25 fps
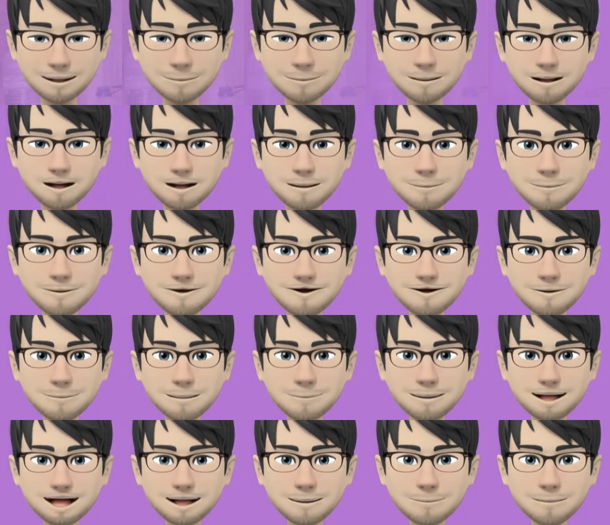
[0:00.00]
or the
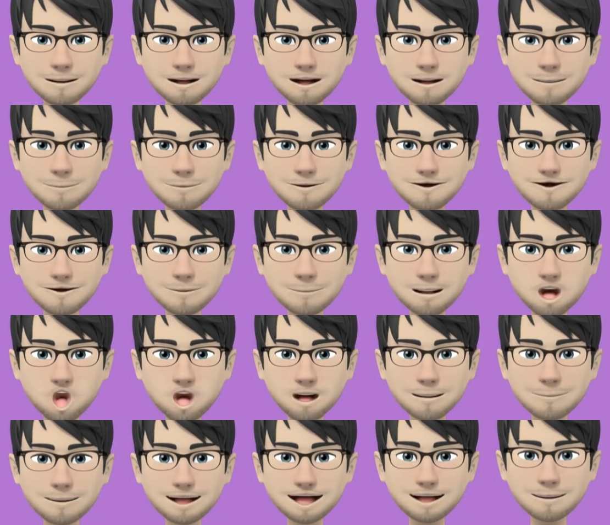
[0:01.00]
classic posters that
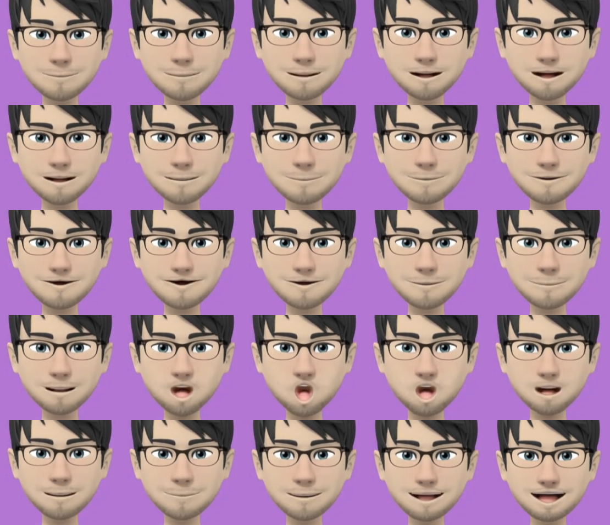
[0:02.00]
citizens put up
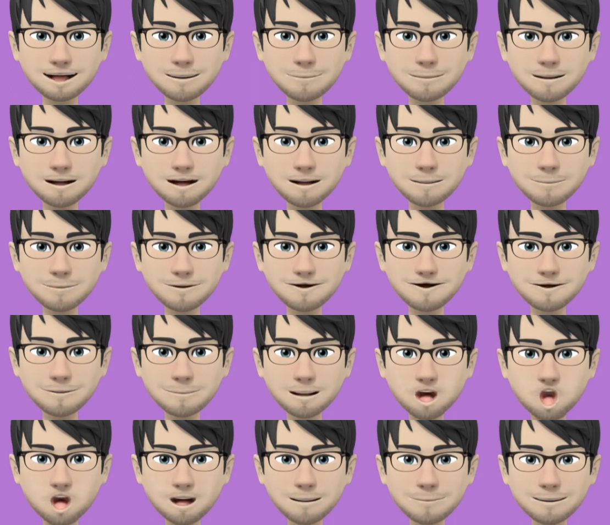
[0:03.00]
when they're upset
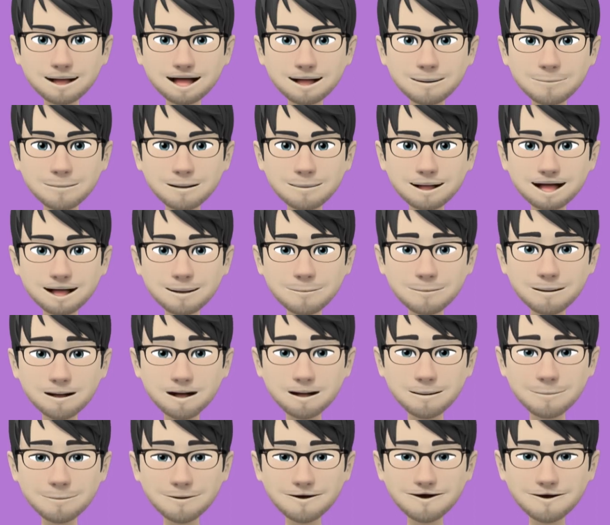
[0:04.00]
by the
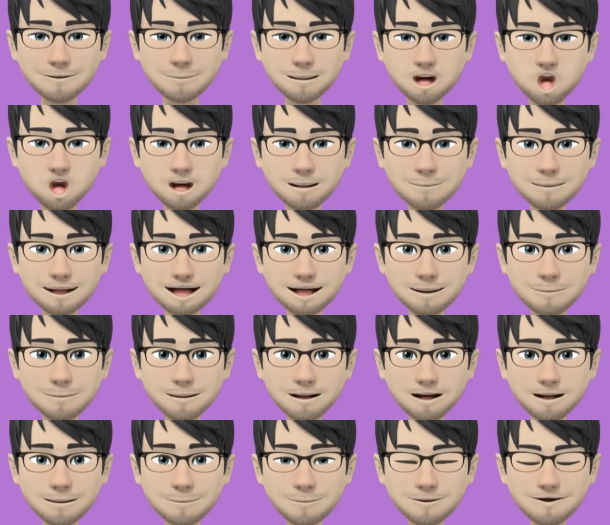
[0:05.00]
incivility of
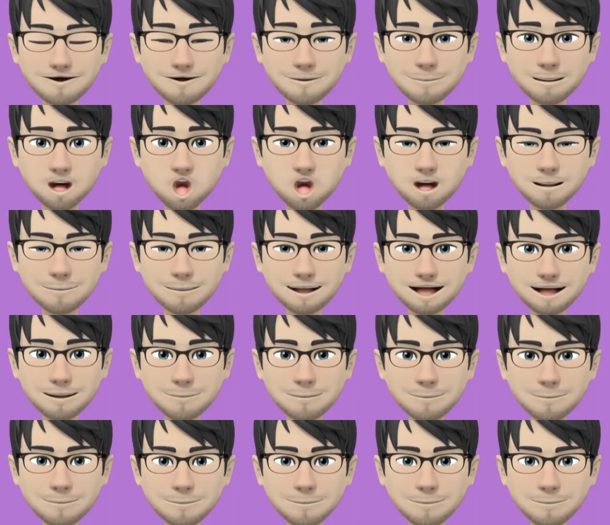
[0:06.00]
some dog owners.